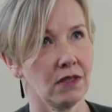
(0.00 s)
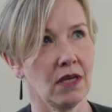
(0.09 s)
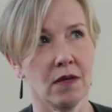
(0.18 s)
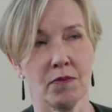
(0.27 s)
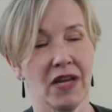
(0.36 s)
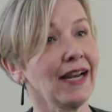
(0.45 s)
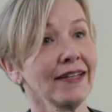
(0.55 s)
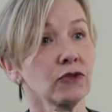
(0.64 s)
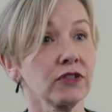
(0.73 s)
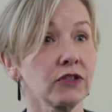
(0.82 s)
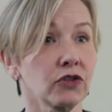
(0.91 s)

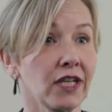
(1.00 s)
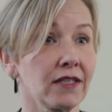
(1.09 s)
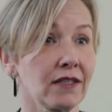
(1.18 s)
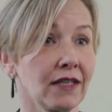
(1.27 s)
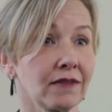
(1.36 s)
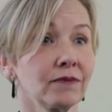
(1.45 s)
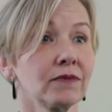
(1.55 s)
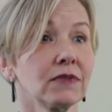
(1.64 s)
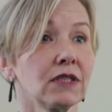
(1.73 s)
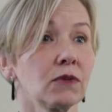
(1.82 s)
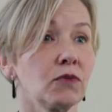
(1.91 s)
electronic trading,
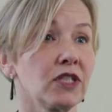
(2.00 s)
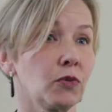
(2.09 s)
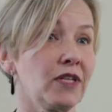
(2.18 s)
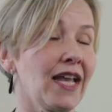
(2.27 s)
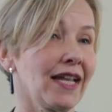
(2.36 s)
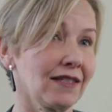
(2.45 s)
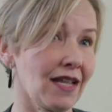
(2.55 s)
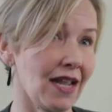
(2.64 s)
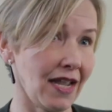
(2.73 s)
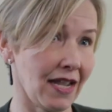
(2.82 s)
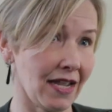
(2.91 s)
which we hadn't
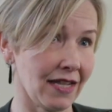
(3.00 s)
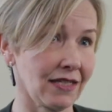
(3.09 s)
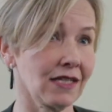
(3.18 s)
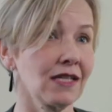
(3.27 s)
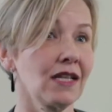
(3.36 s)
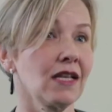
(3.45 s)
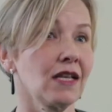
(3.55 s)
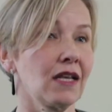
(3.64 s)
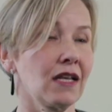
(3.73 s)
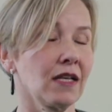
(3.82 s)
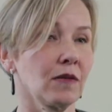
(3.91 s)
had
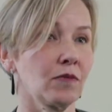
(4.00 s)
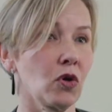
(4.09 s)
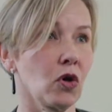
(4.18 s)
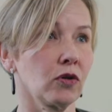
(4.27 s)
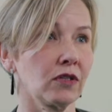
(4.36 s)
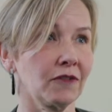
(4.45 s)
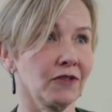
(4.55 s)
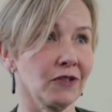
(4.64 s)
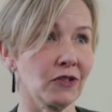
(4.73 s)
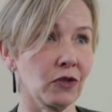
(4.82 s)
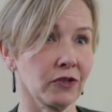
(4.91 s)
on
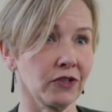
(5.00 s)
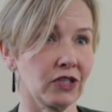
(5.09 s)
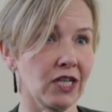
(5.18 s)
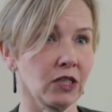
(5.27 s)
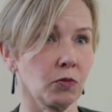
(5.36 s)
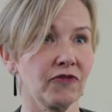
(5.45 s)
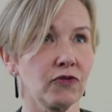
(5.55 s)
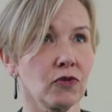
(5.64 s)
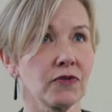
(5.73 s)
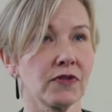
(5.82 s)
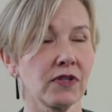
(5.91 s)
London Stock Exchange
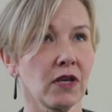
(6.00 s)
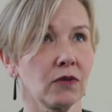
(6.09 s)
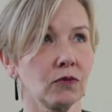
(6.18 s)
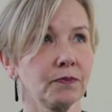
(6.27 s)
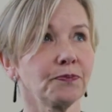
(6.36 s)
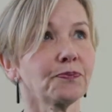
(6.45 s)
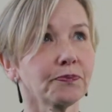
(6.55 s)
before. So